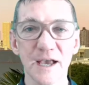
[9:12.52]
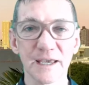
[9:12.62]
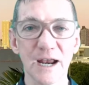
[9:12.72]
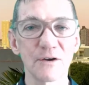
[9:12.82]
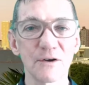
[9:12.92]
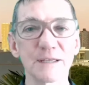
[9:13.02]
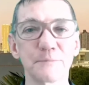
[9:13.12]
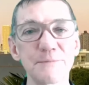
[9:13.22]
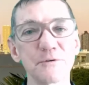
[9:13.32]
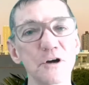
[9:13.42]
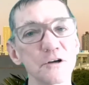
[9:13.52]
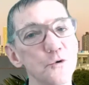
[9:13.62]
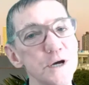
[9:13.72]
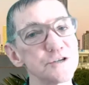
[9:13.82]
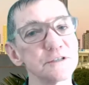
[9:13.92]
Carol, and people got
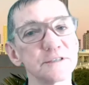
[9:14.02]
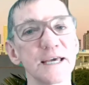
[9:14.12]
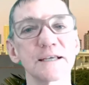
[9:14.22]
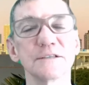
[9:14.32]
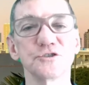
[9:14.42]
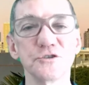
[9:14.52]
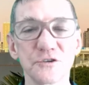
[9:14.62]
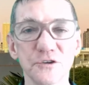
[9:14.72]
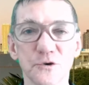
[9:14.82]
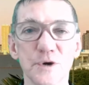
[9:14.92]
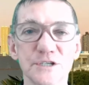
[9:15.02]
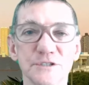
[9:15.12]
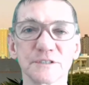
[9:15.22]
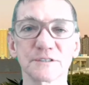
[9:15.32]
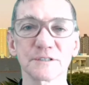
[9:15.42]
questions, they can shoot you the
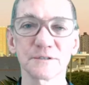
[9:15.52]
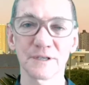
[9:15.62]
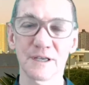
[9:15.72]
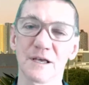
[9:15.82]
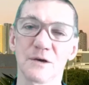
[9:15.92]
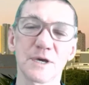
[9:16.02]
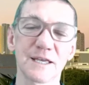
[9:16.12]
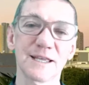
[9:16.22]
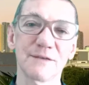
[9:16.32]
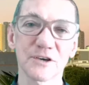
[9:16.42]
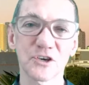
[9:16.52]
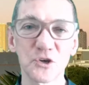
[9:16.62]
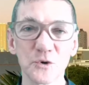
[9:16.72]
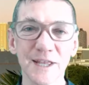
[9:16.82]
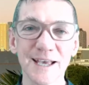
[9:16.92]
questions and we can have a
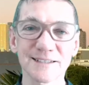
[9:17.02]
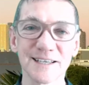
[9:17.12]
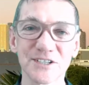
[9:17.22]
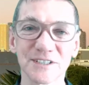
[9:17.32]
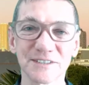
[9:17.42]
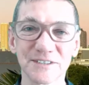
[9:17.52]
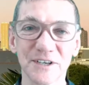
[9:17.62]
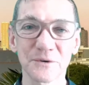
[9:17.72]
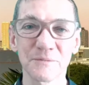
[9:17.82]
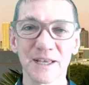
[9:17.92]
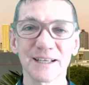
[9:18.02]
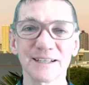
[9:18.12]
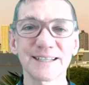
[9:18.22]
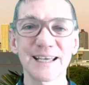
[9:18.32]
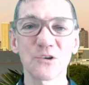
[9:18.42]
Q&A session. So
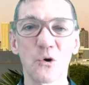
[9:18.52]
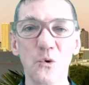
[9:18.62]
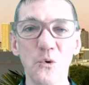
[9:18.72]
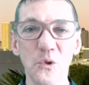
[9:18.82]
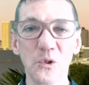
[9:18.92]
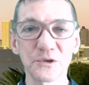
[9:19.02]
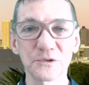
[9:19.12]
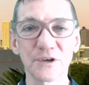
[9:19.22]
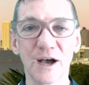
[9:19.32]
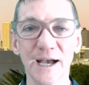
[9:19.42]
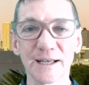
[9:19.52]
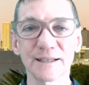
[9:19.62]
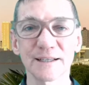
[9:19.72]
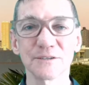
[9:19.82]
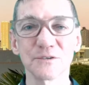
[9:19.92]
send all your diet
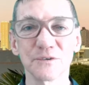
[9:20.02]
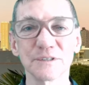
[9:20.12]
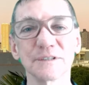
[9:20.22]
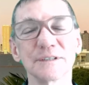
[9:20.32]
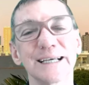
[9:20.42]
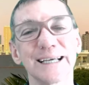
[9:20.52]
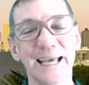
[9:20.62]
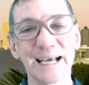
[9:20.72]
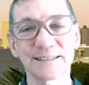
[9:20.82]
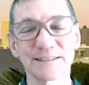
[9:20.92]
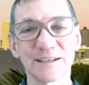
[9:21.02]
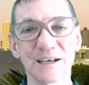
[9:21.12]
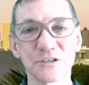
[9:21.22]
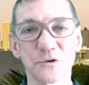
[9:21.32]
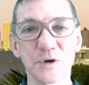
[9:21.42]
and
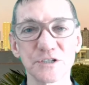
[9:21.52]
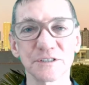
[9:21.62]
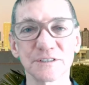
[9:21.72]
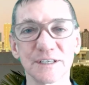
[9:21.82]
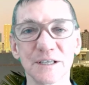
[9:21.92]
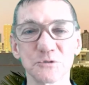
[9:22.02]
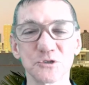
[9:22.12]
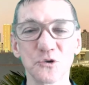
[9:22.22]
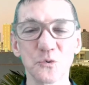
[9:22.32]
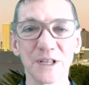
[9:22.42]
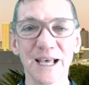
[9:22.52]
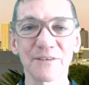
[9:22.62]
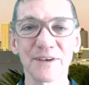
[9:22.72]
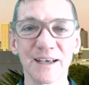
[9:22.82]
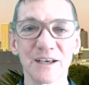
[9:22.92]
exercise questions, and I'm sure we'll
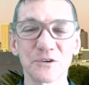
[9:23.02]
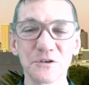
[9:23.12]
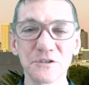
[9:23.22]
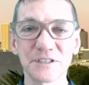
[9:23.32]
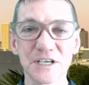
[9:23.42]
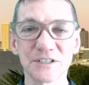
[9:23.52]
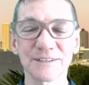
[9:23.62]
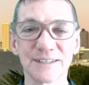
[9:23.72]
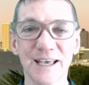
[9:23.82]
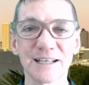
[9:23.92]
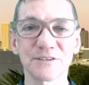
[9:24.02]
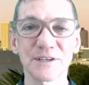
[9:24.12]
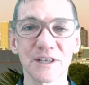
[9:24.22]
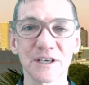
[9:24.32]
have good sessions answering those